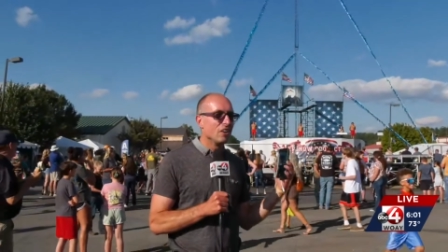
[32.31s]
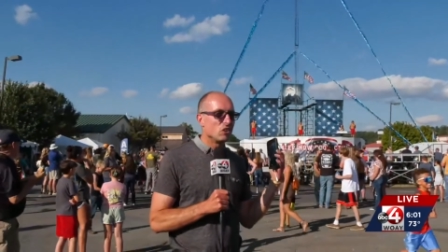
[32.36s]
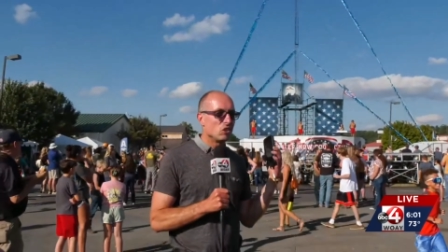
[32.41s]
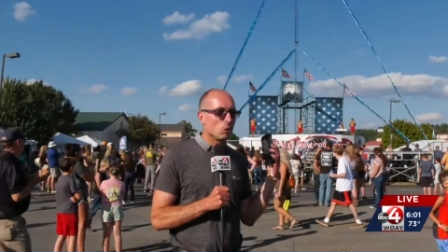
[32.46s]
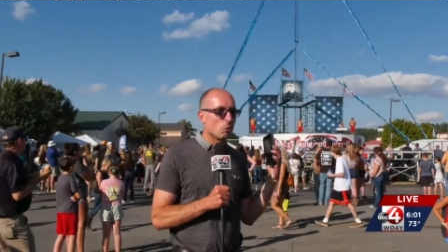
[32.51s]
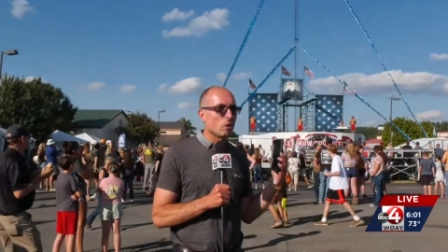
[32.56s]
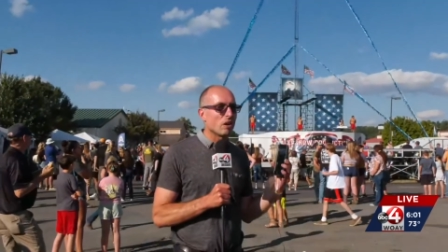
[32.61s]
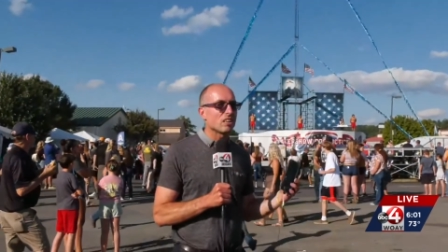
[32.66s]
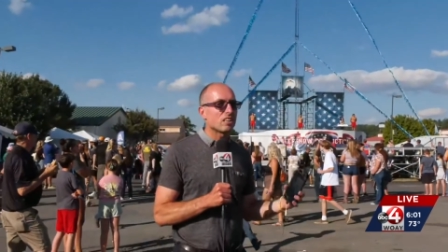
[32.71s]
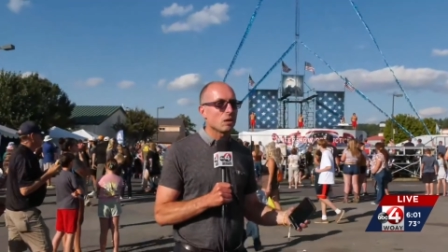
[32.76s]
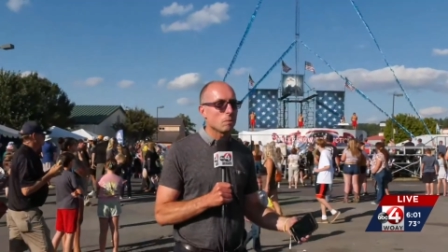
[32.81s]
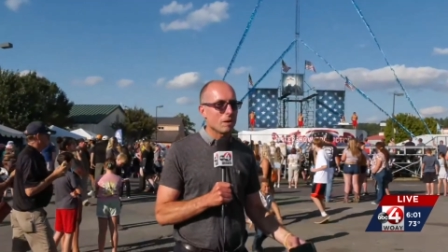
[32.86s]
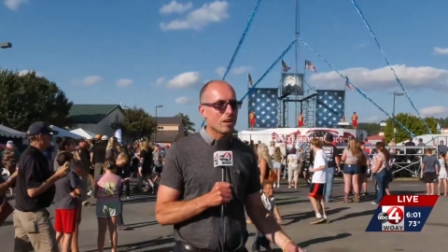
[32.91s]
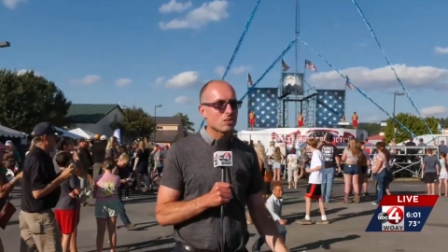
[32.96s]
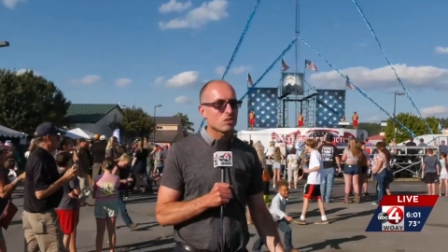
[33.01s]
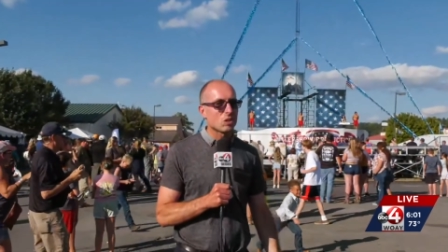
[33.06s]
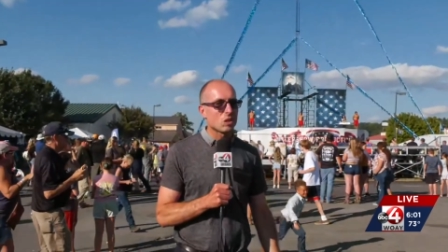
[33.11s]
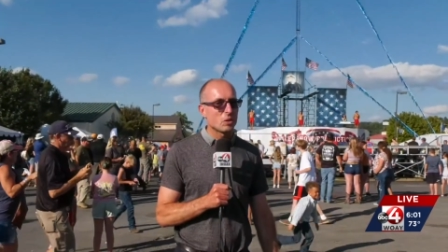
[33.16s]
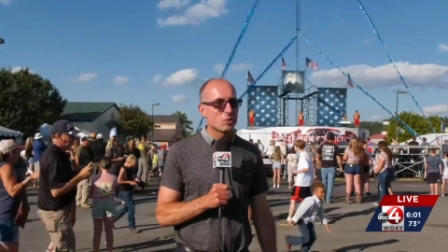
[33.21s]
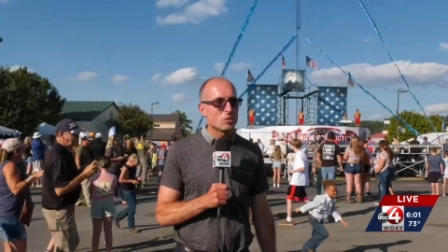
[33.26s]
you'll want to come
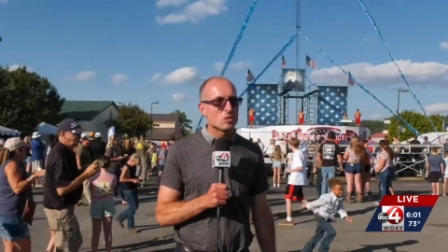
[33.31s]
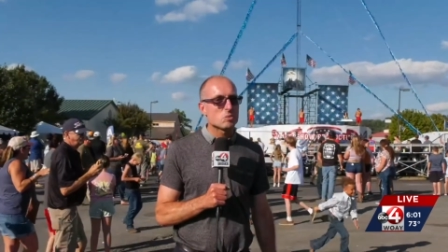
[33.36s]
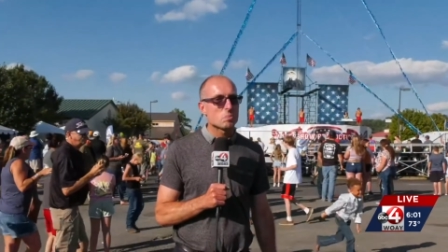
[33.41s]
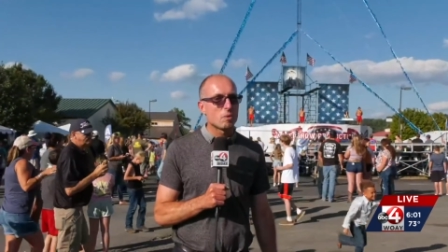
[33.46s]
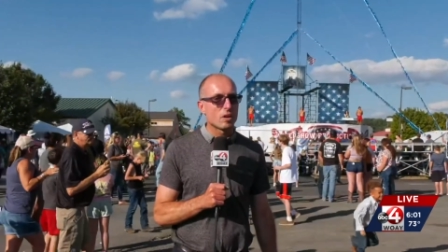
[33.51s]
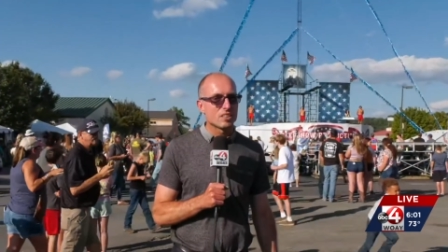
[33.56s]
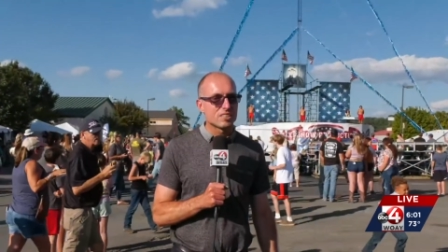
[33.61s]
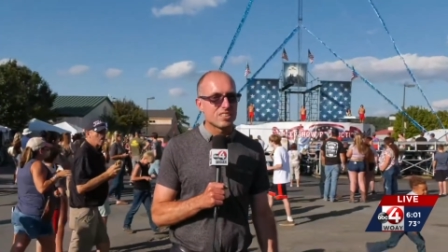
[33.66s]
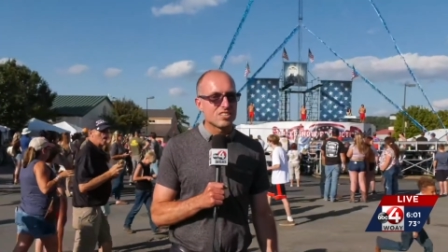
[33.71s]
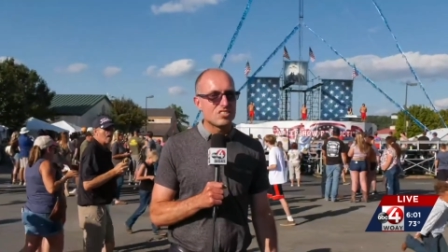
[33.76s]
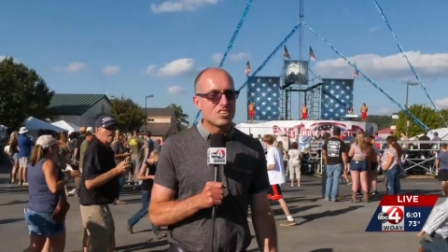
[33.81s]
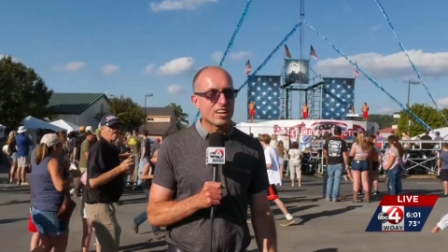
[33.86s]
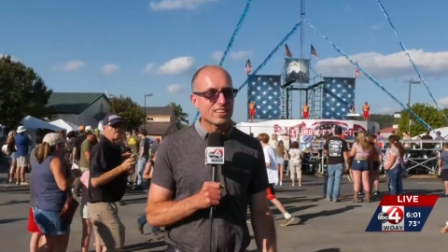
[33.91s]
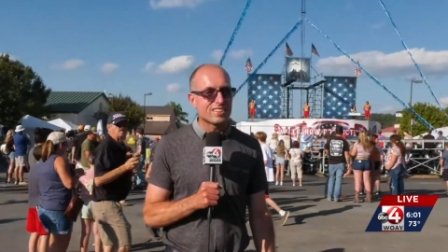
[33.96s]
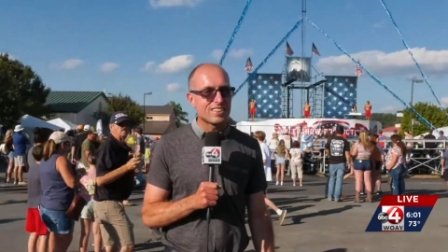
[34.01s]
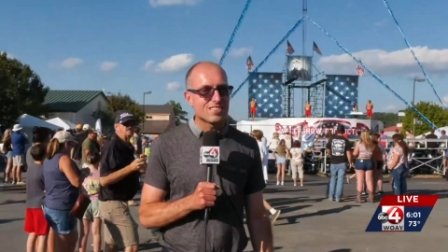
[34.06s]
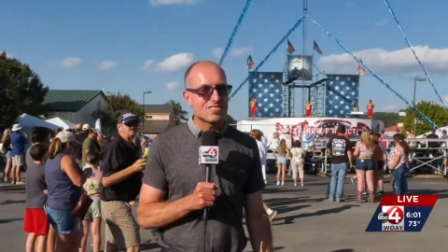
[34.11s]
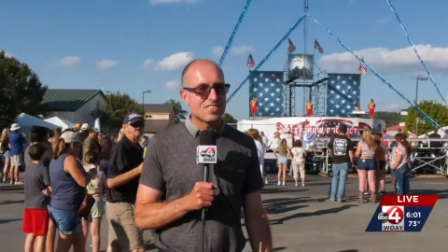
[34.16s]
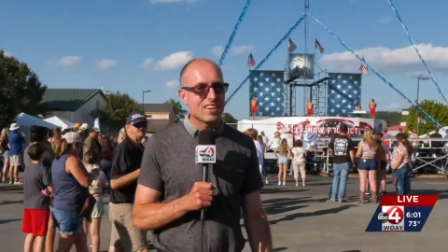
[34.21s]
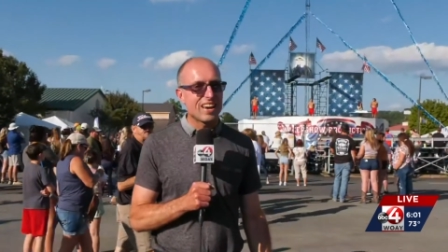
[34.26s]
out to Lewisburg to check
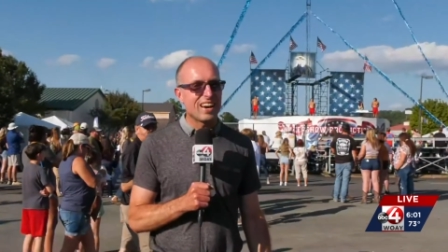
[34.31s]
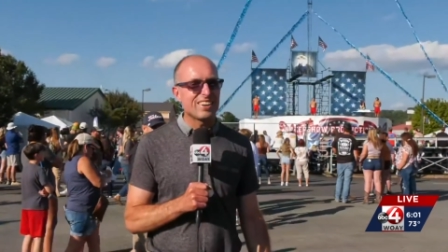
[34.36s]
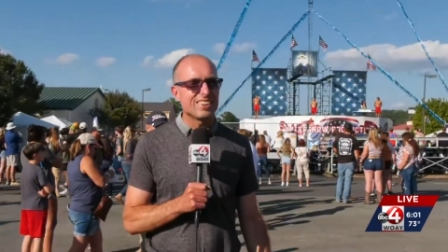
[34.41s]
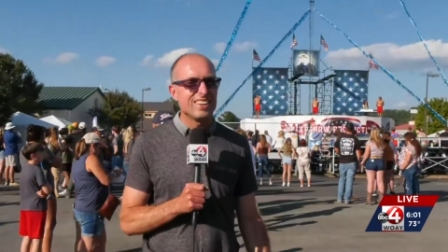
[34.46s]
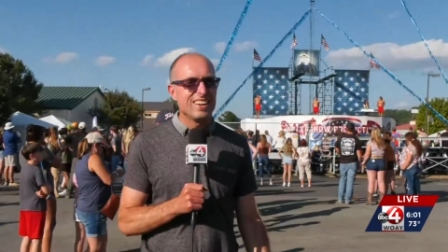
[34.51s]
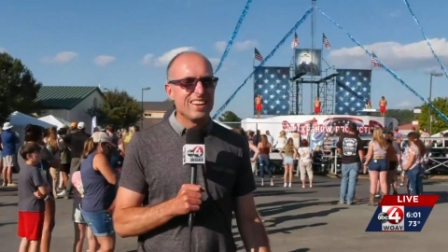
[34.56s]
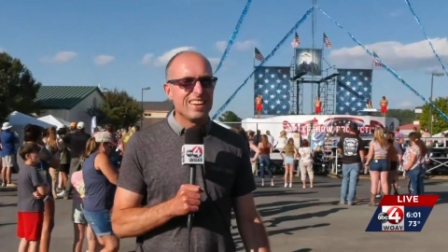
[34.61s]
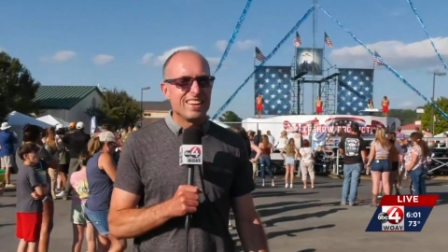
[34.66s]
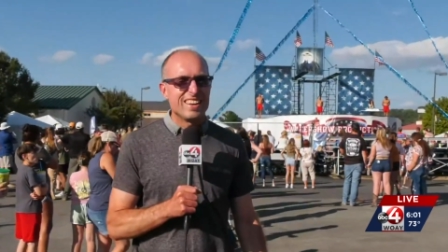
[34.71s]
this out.